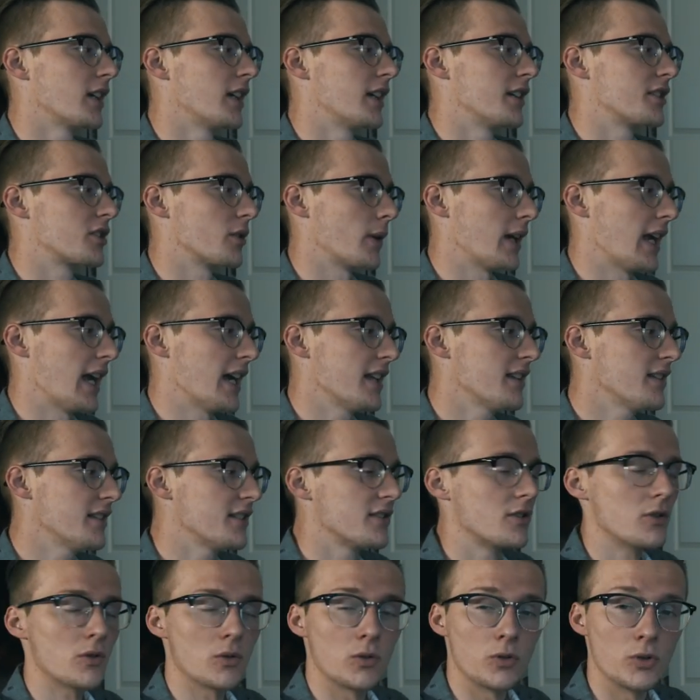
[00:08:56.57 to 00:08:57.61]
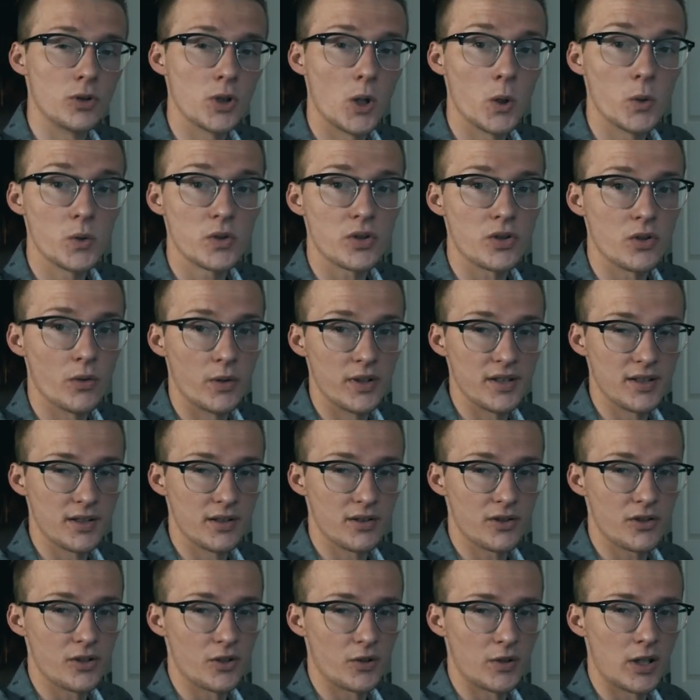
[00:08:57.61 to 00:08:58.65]
So I added these little ghost
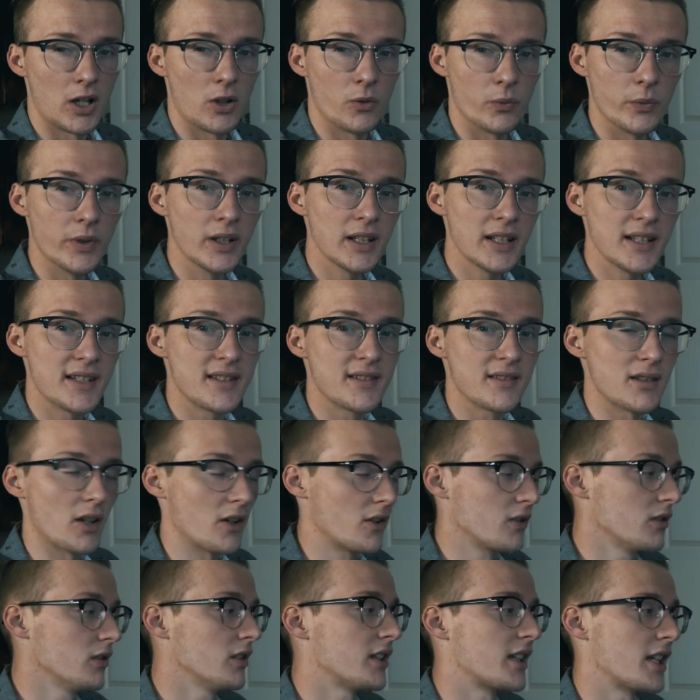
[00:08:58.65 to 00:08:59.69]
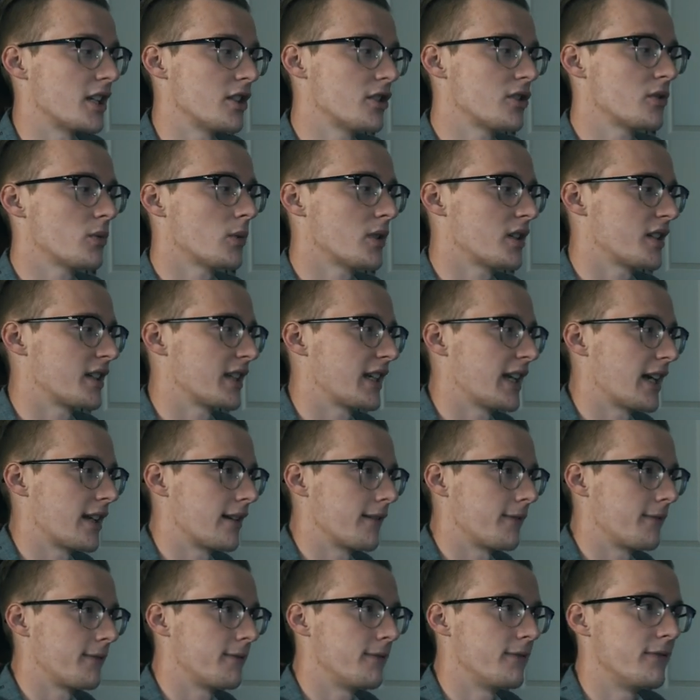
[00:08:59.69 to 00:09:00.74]
noises throughout, really subtle, and I just wanted to kind
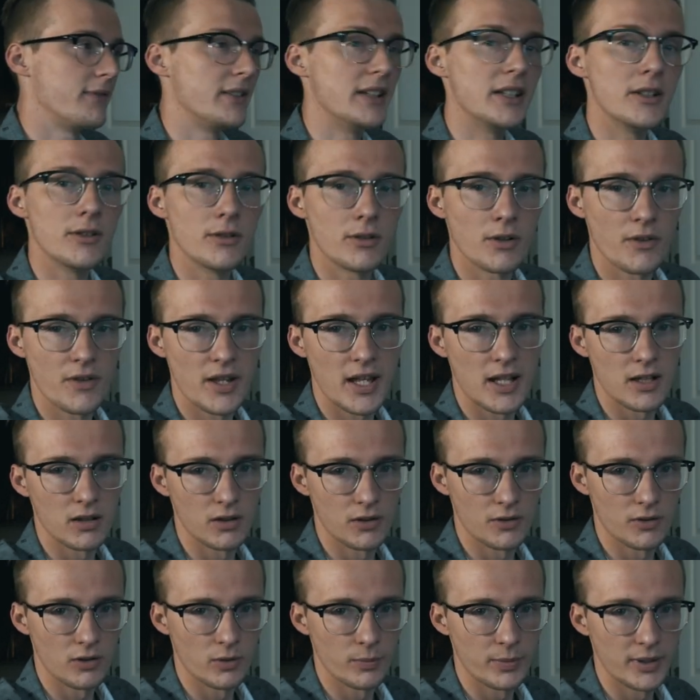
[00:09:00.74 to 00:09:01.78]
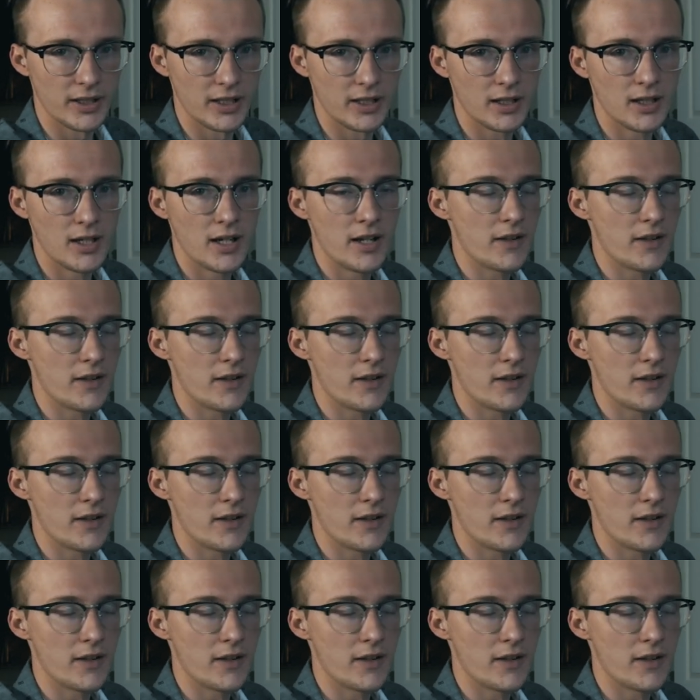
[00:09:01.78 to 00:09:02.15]
of feel that a little bit.